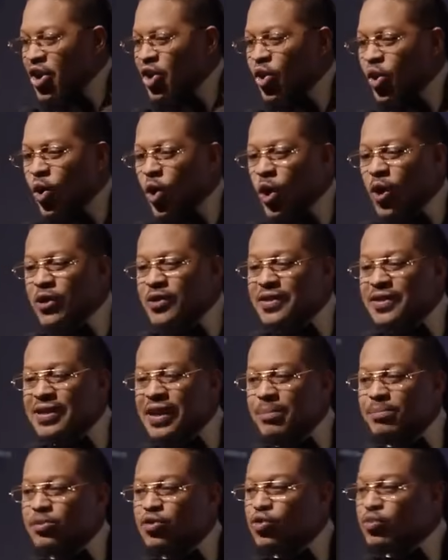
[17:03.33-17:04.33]
caused
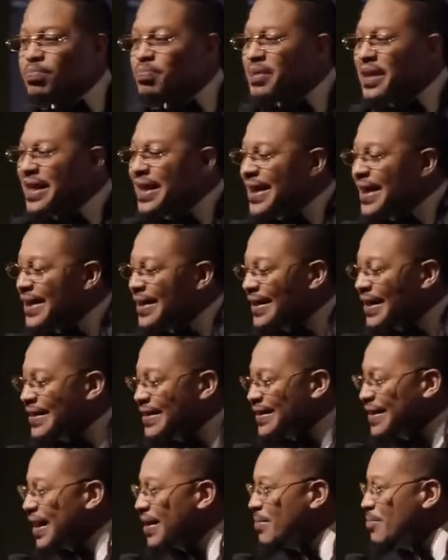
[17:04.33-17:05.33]
them to be in the
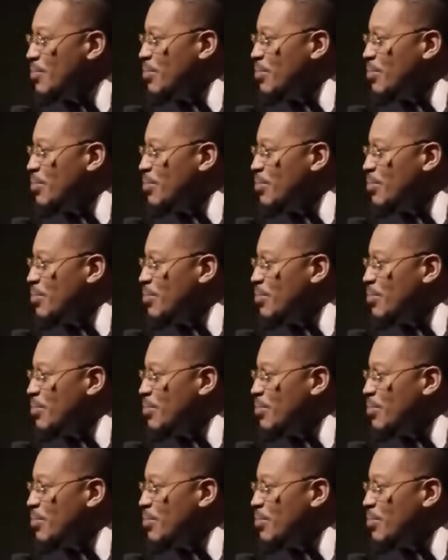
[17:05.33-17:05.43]
same